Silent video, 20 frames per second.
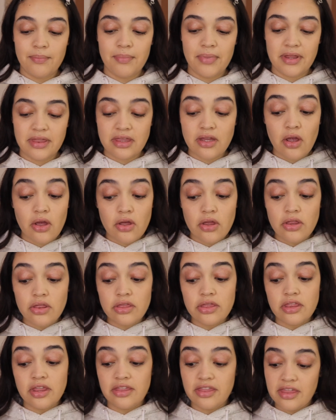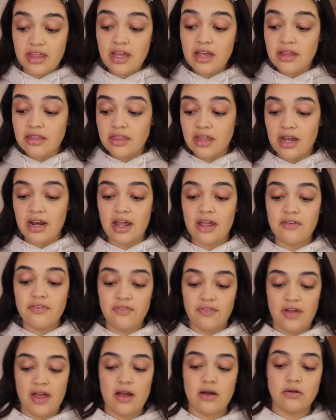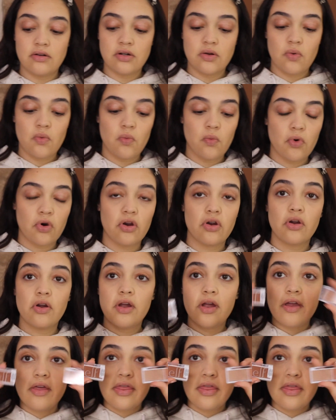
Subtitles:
But the thing that I found were